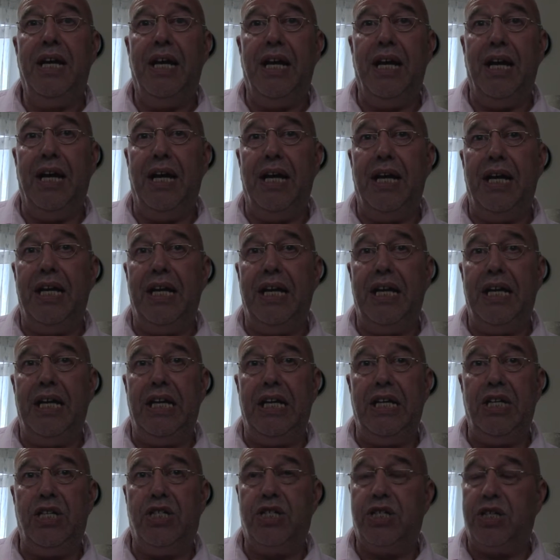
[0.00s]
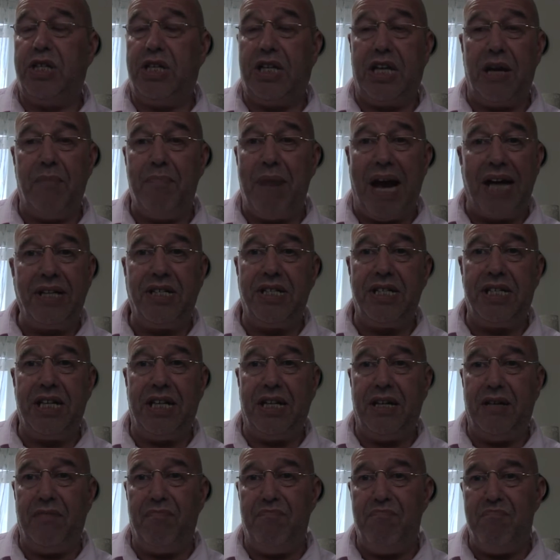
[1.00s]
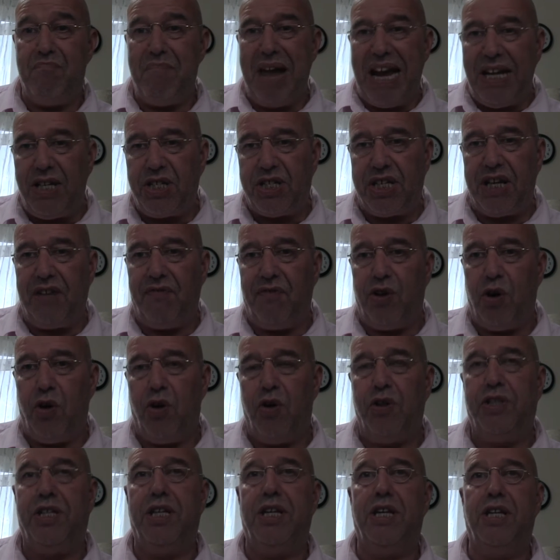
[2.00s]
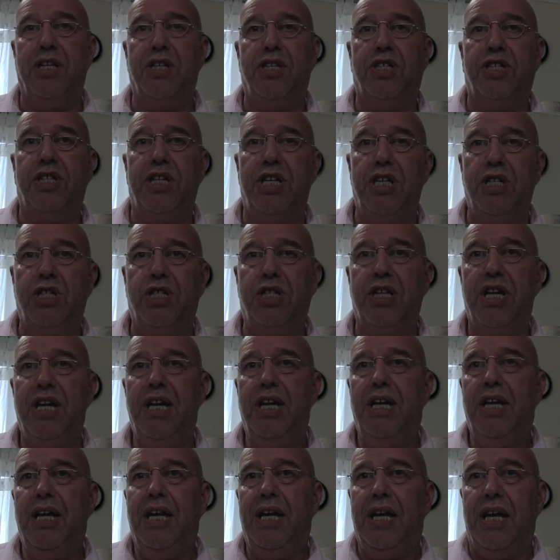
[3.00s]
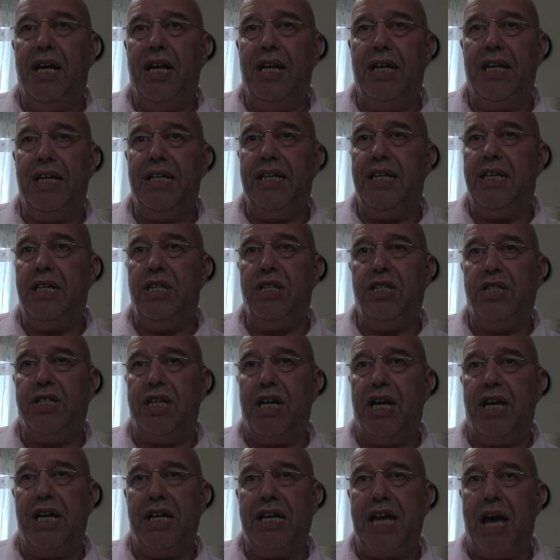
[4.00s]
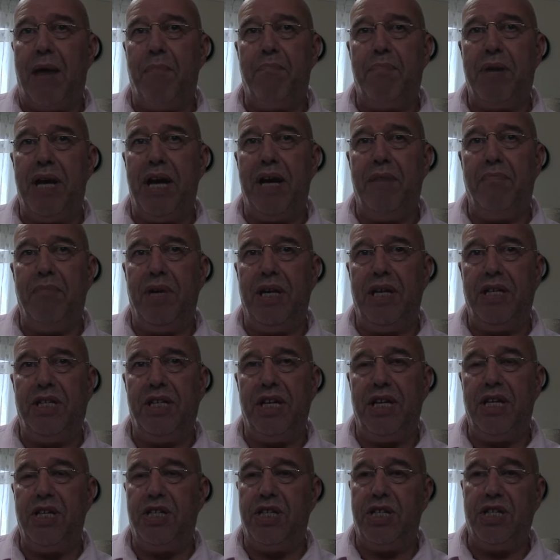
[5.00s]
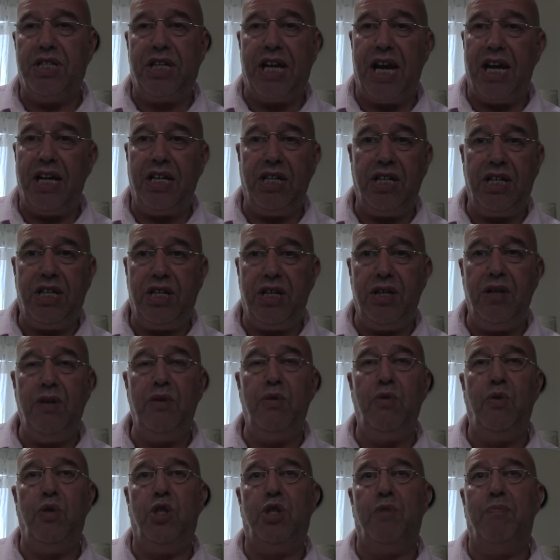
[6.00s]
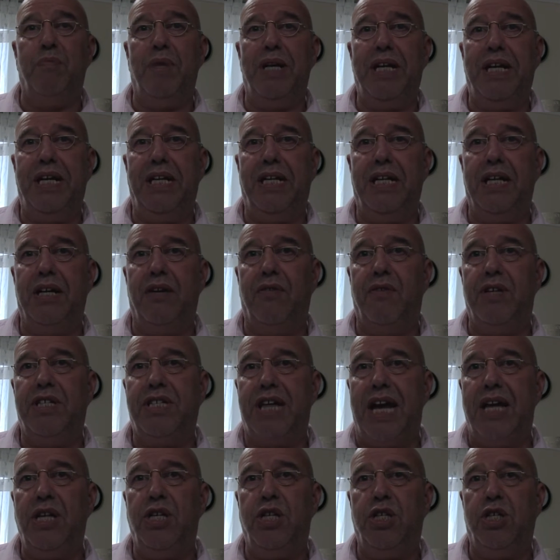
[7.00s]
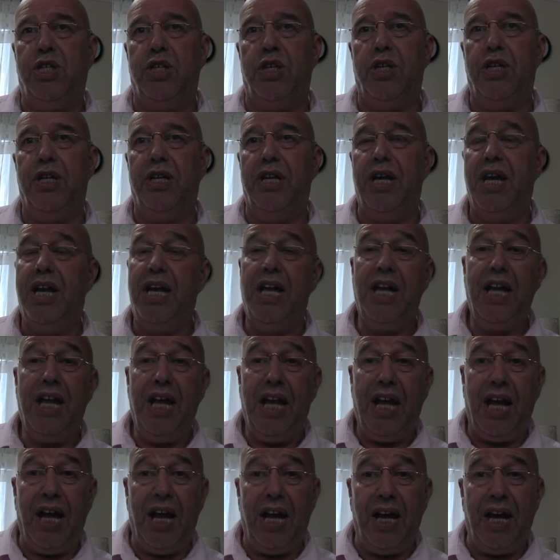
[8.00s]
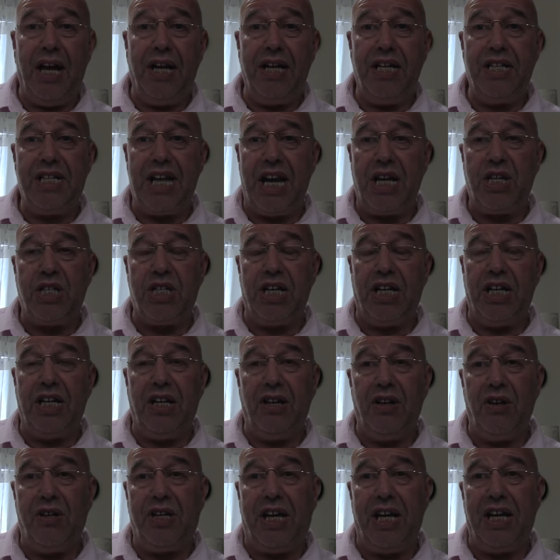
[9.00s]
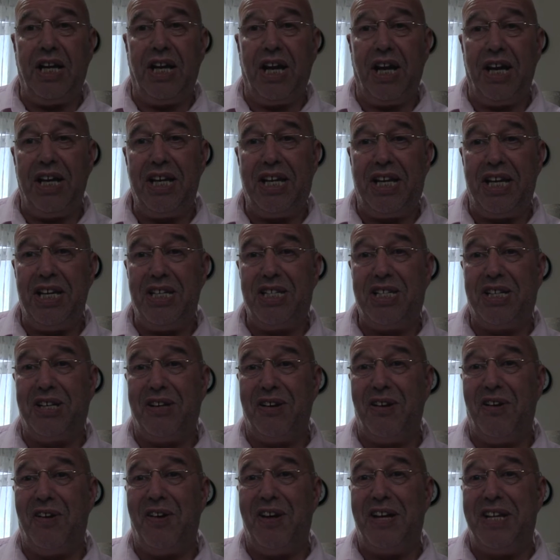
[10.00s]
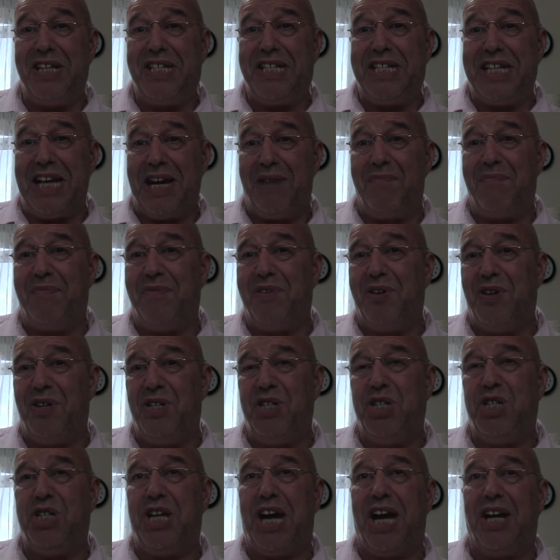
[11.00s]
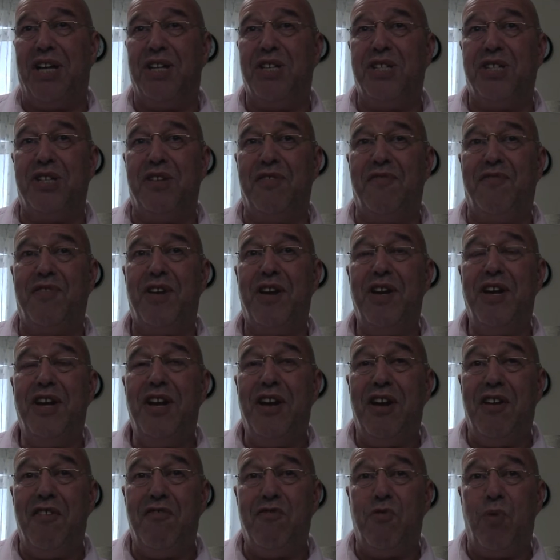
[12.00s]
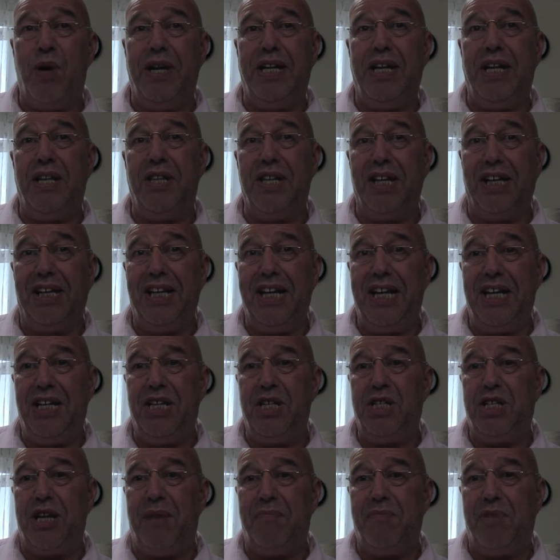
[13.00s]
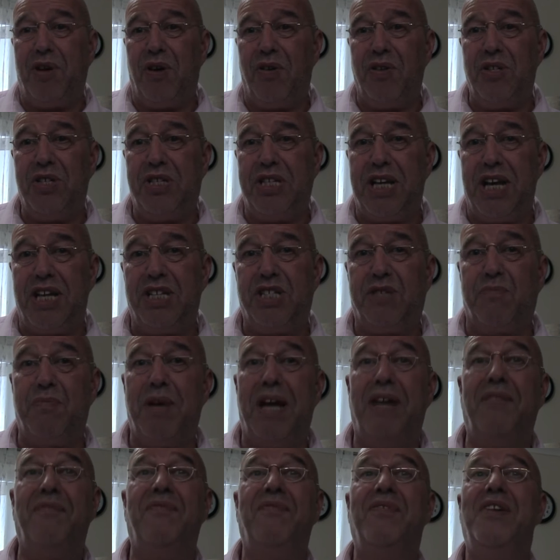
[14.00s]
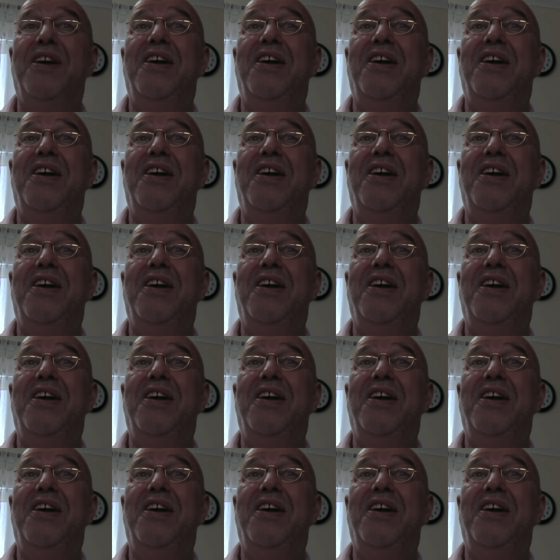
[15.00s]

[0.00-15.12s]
Uh, he's commanding massive audiences at his uh, campaign meetings. He's getting huge media attention, uh, and he's actually looking like he's got a damn good chance of of winning the leadership contest. But